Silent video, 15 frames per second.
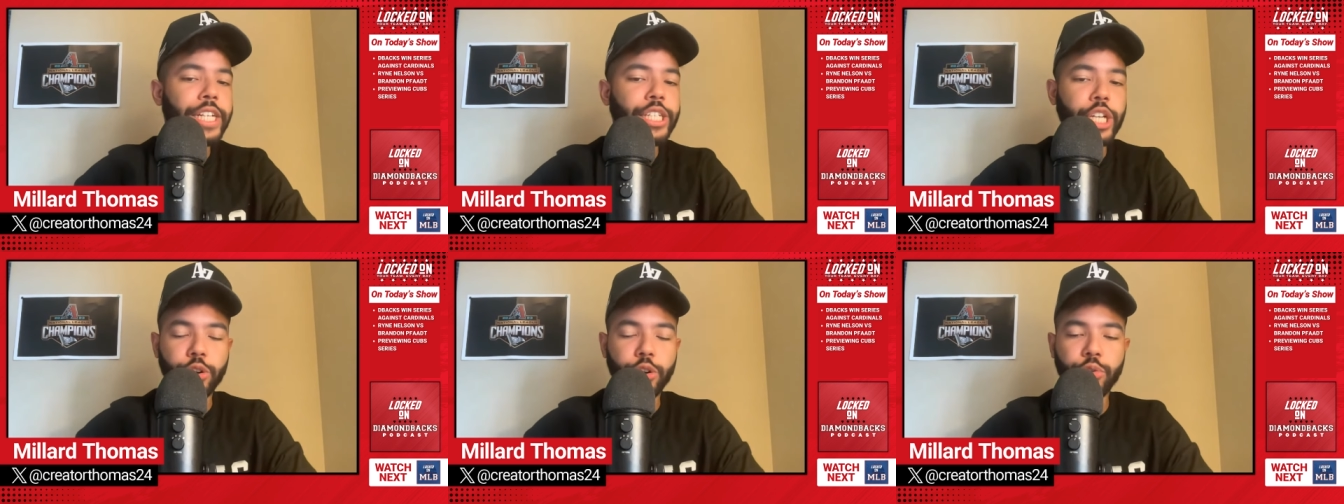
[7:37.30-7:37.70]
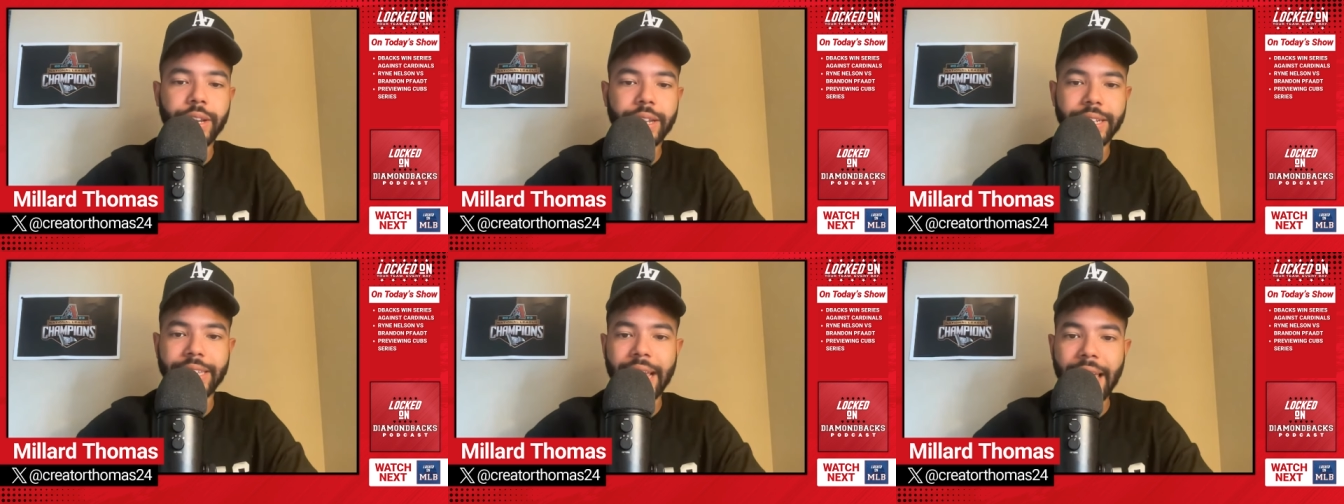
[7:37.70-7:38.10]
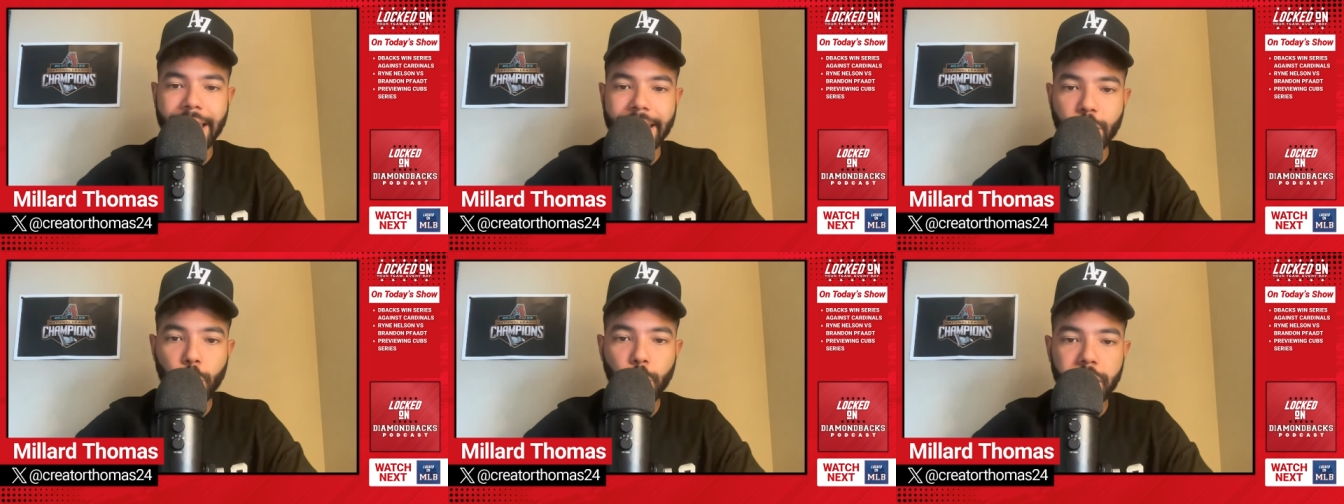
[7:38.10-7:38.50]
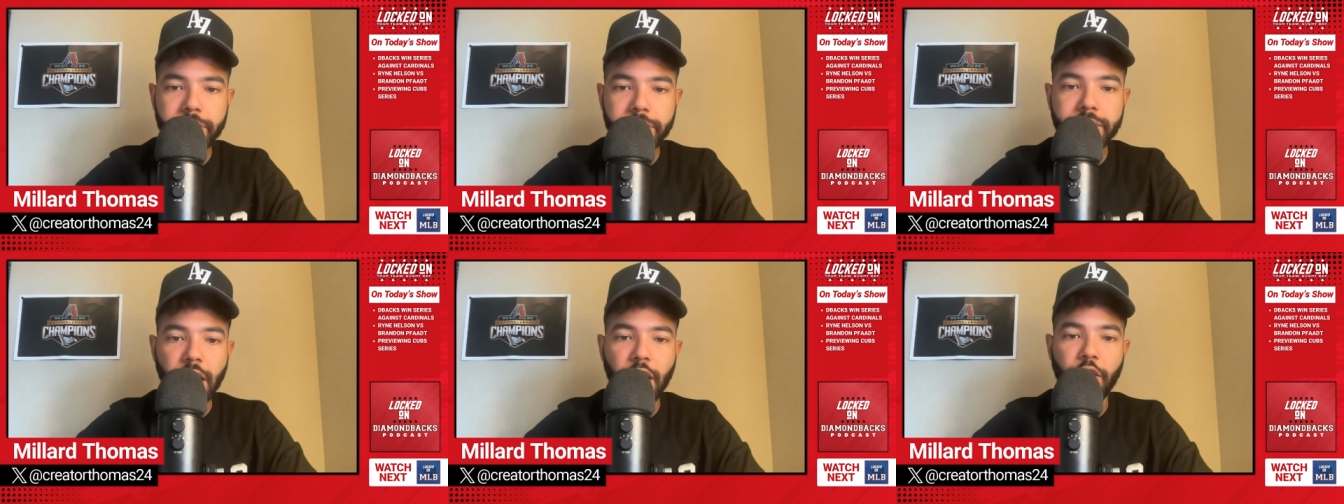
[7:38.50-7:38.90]
Generated 10
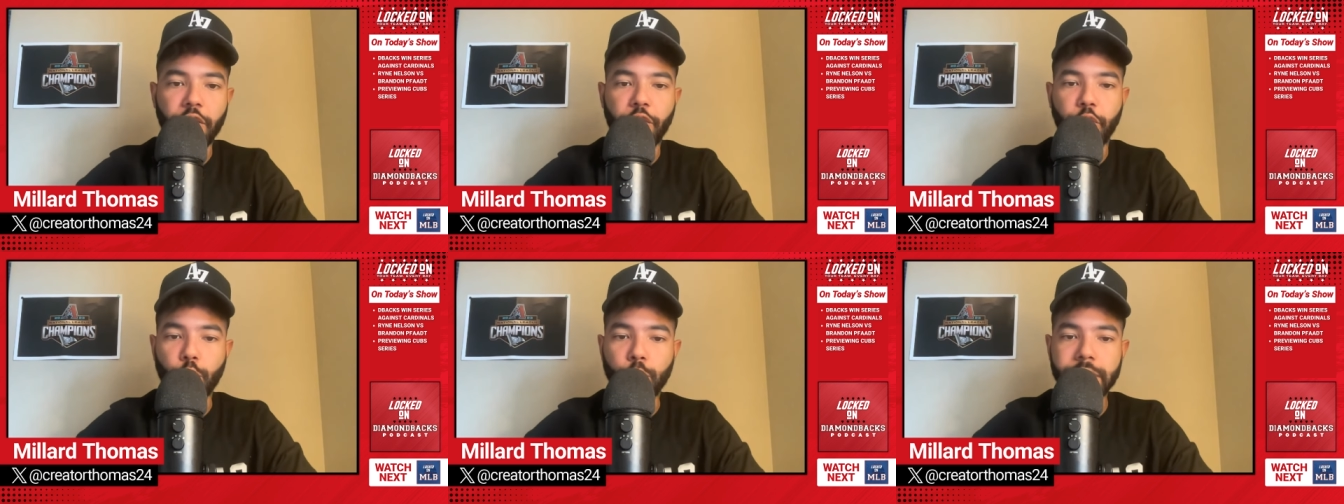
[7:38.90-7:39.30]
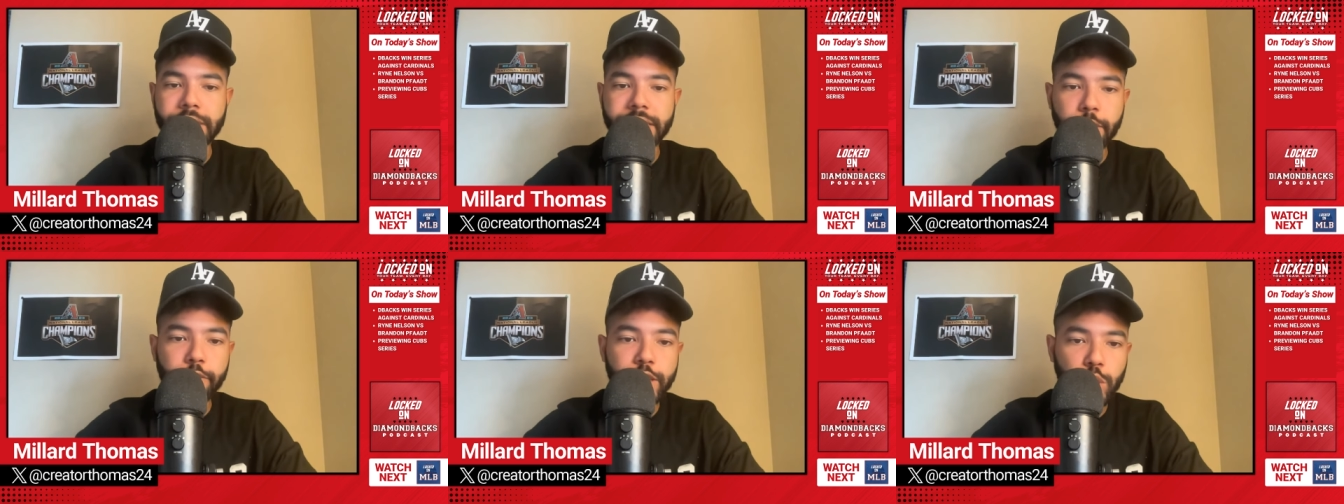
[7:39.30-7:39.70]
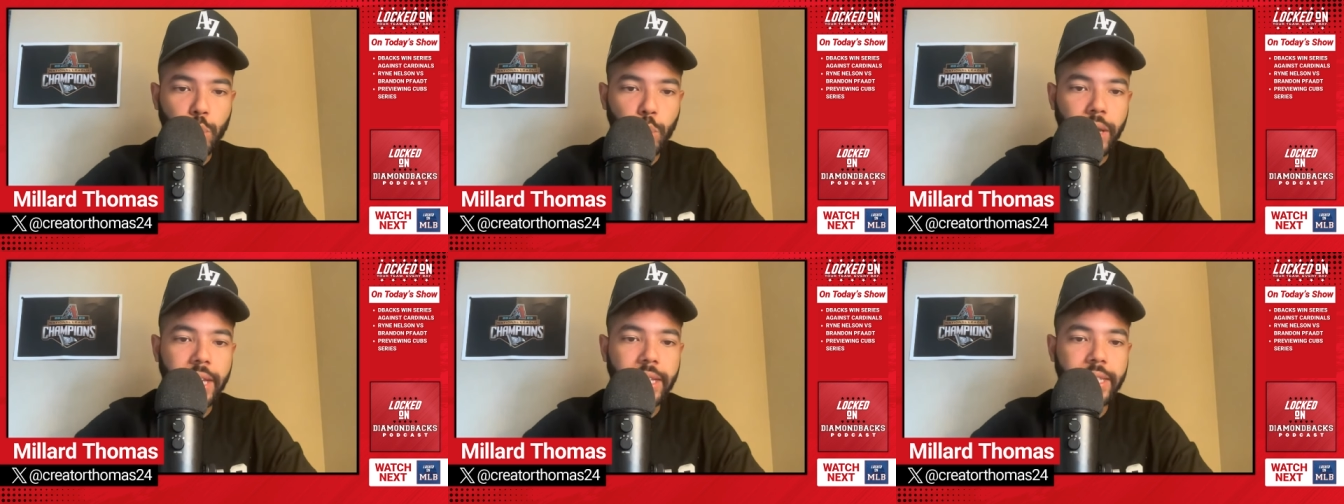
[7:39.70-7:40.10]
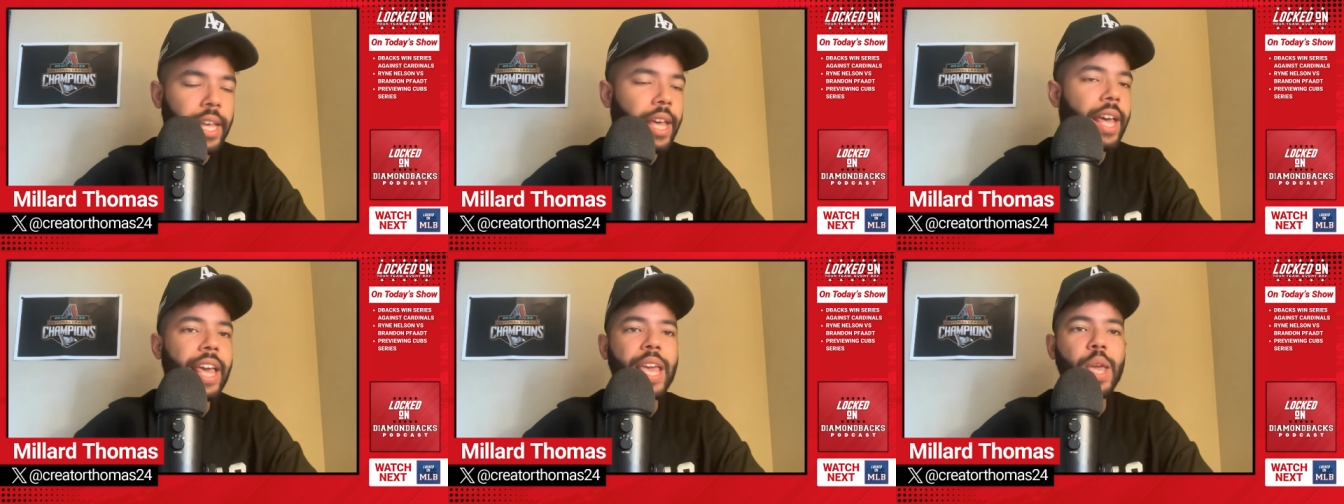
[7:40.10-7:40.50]
whiffs on 47 swings.
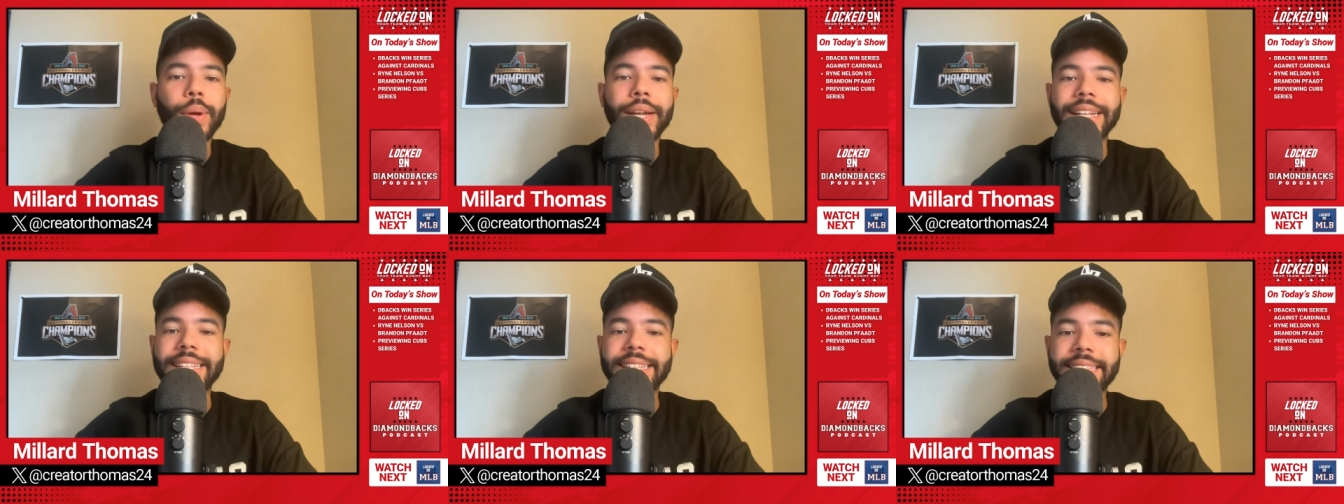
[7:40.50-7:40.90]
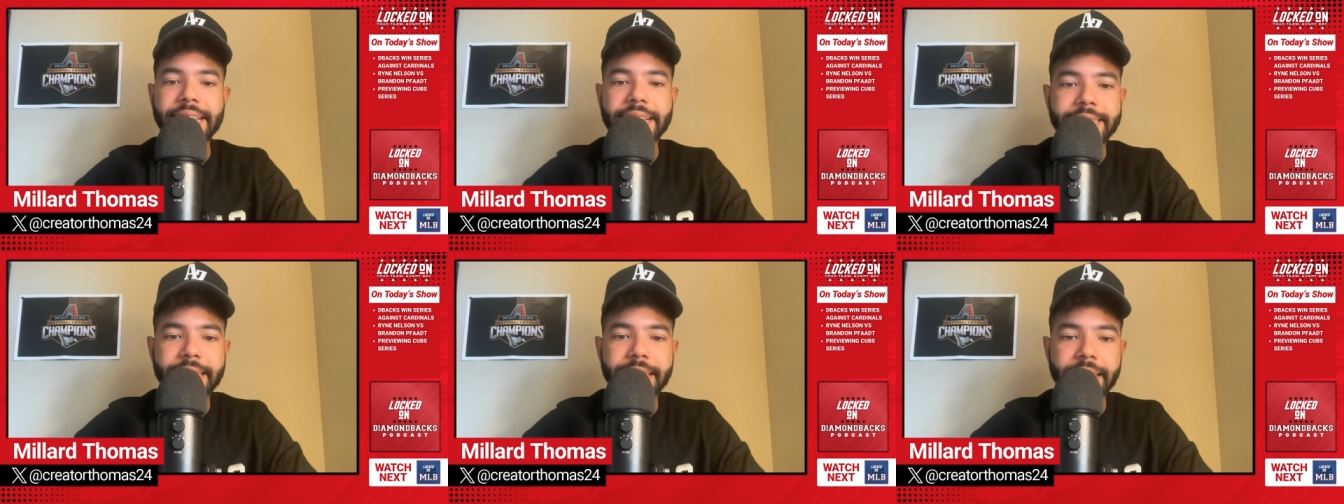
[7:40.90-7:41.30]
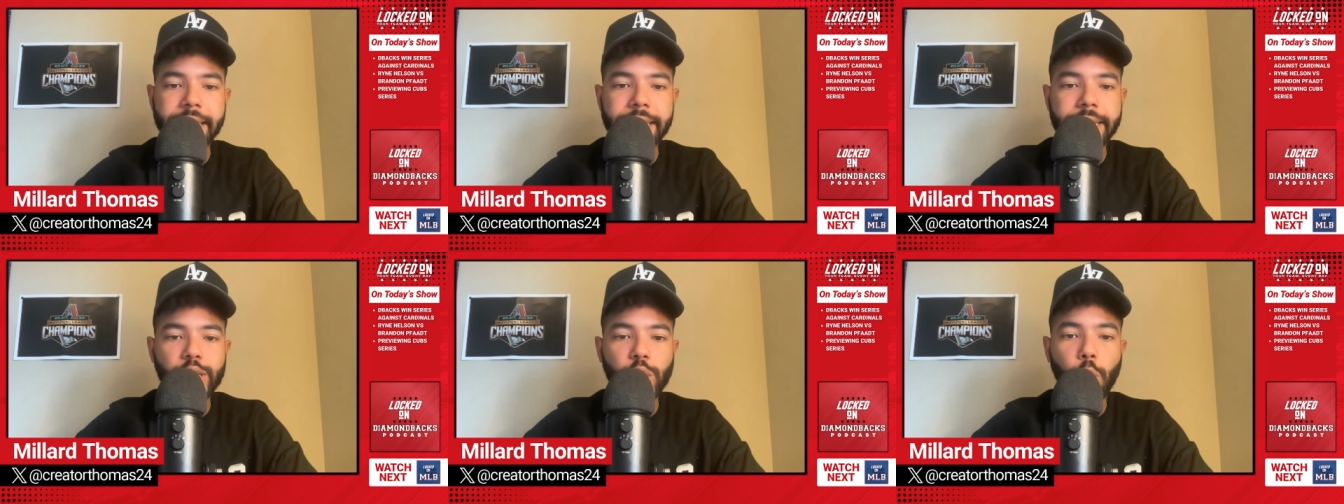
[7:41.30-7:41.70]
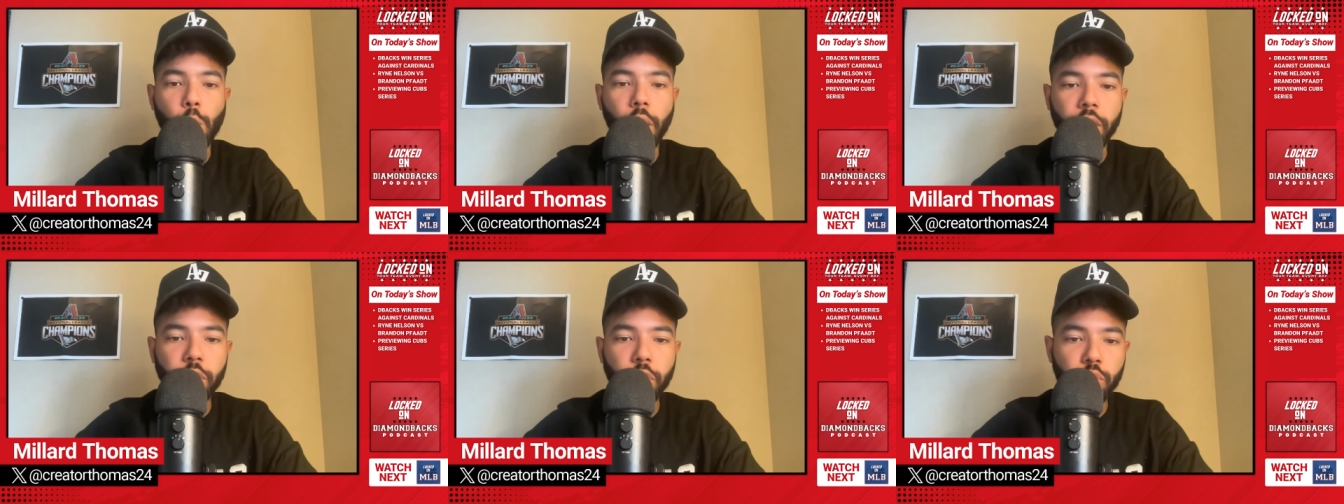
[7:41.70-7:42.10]
He went six innings,
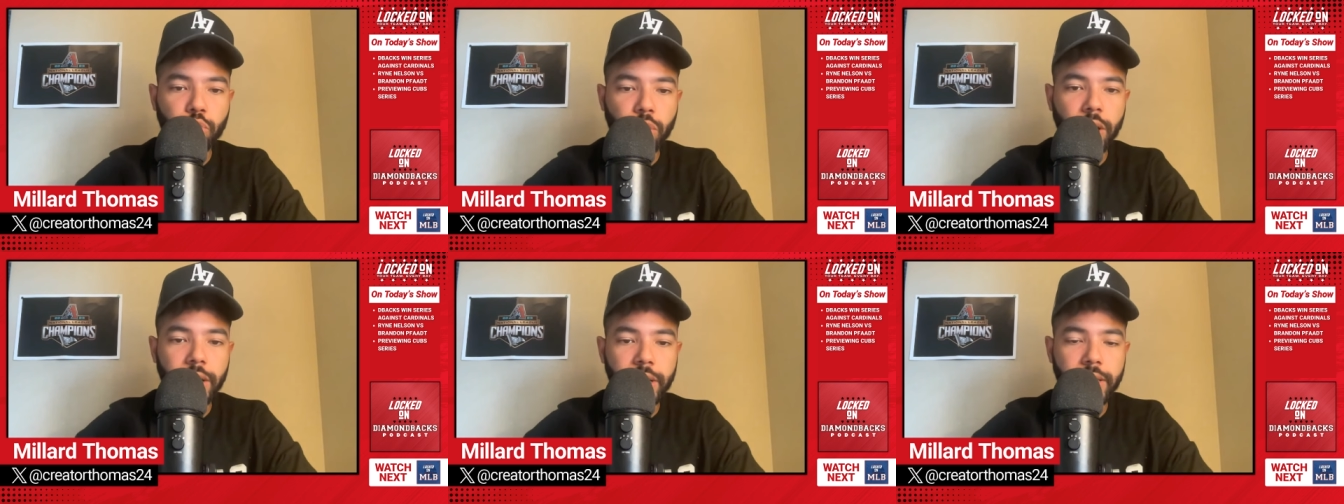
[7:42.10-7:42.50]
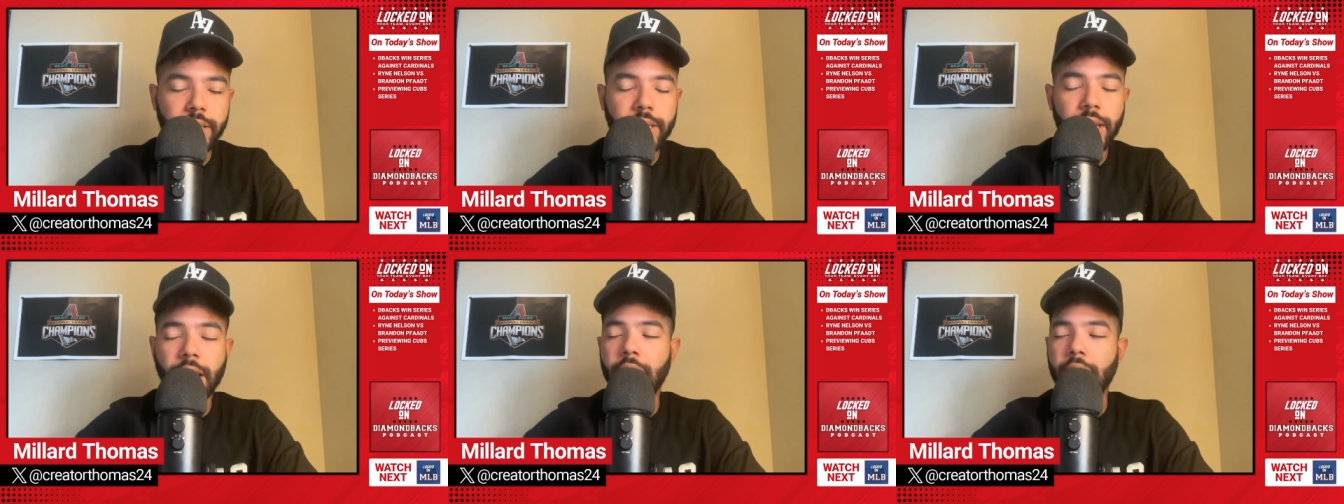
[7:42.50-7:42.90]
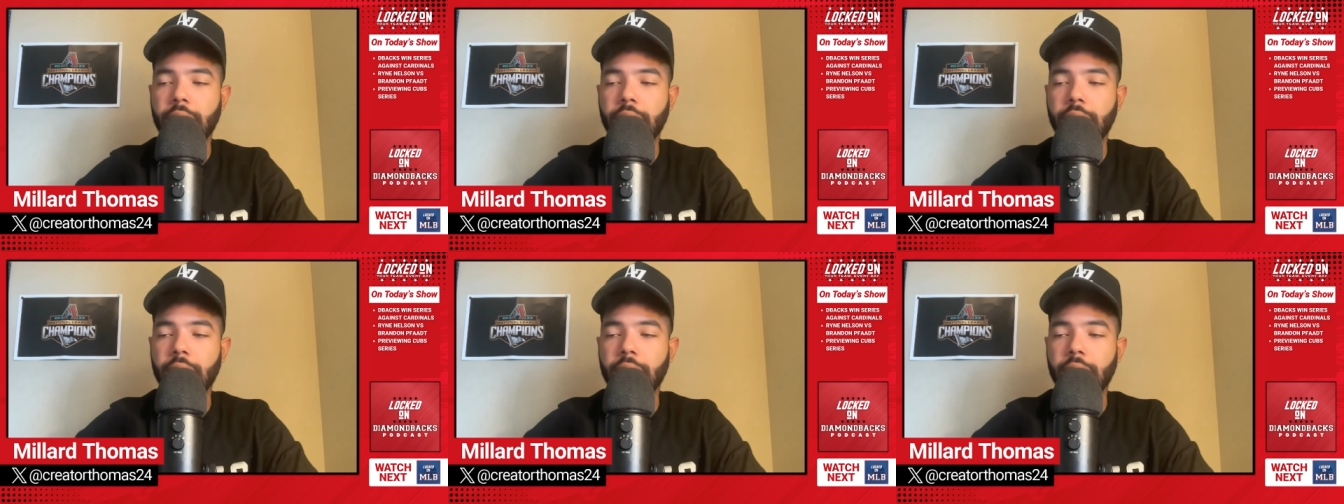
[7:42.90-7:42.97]
one earned runs.